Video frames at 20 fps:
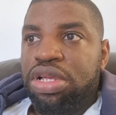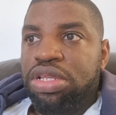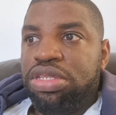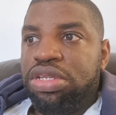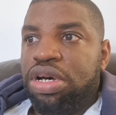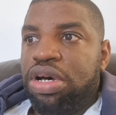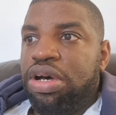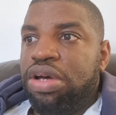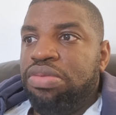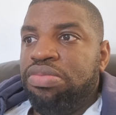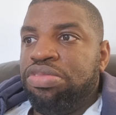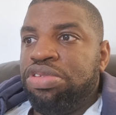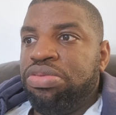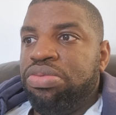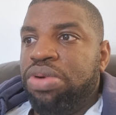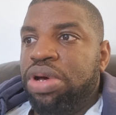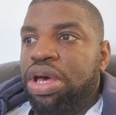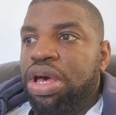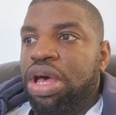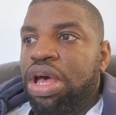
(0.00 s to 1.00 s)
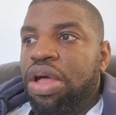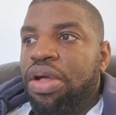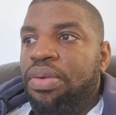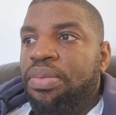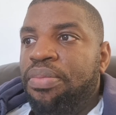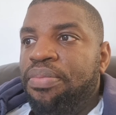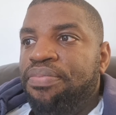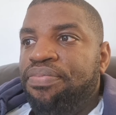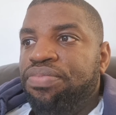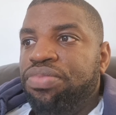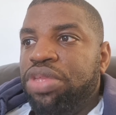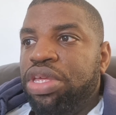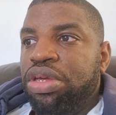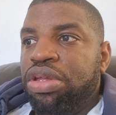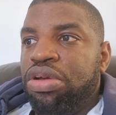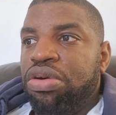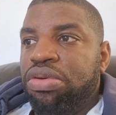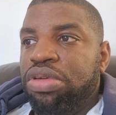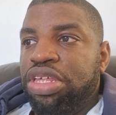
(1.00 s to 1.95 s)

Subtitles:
Times where, you know,